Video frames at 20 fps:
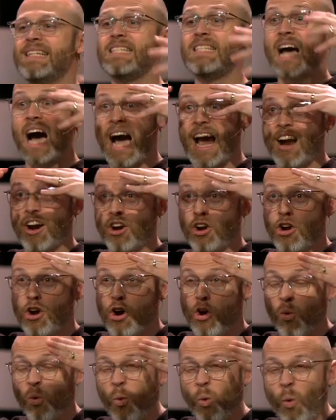an entire
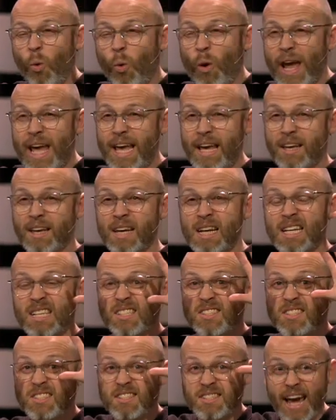week
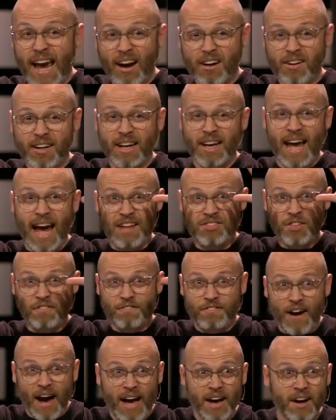staring at the
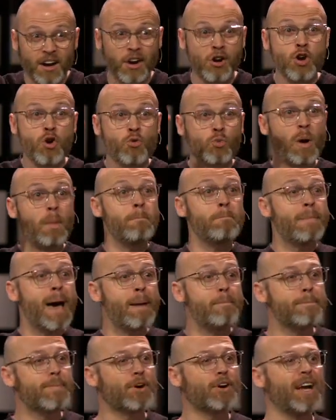fire,
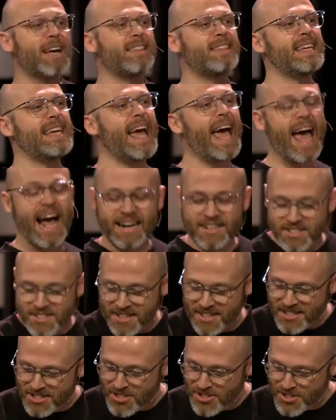remembering the
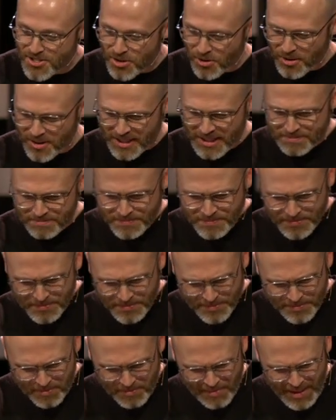Exodus story.
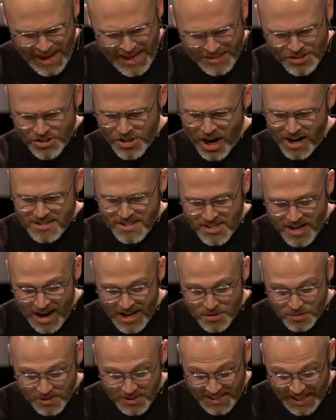And John's
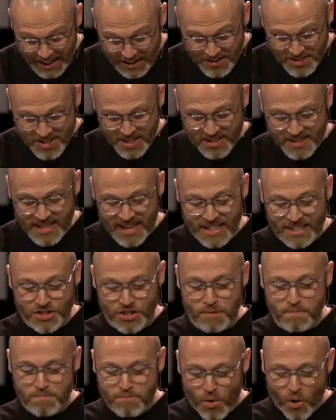gospel tells us that it's
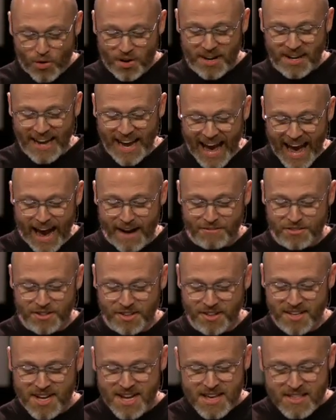the morning
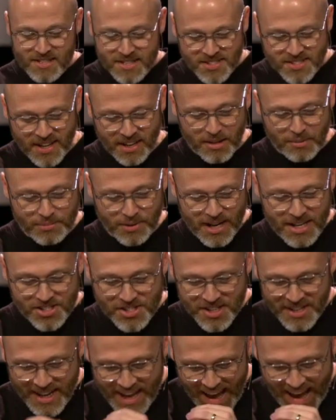after the
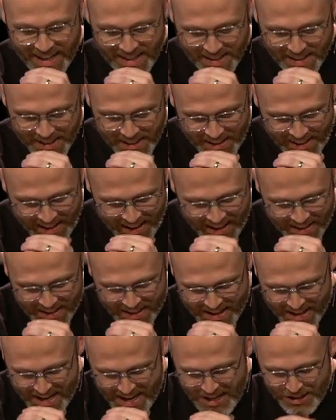celebration ended,
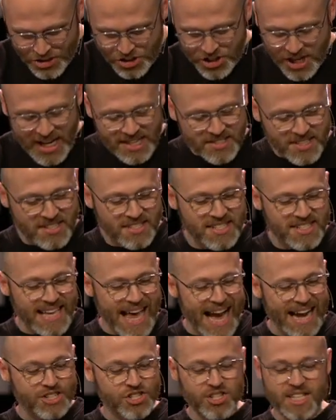and Jesus is
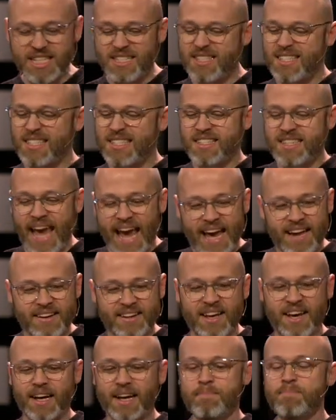actually
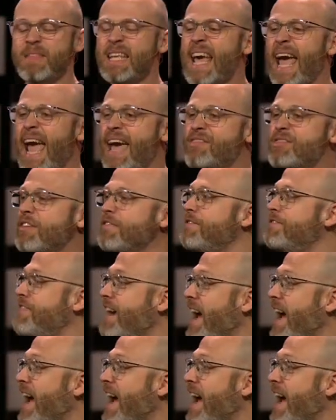standing in the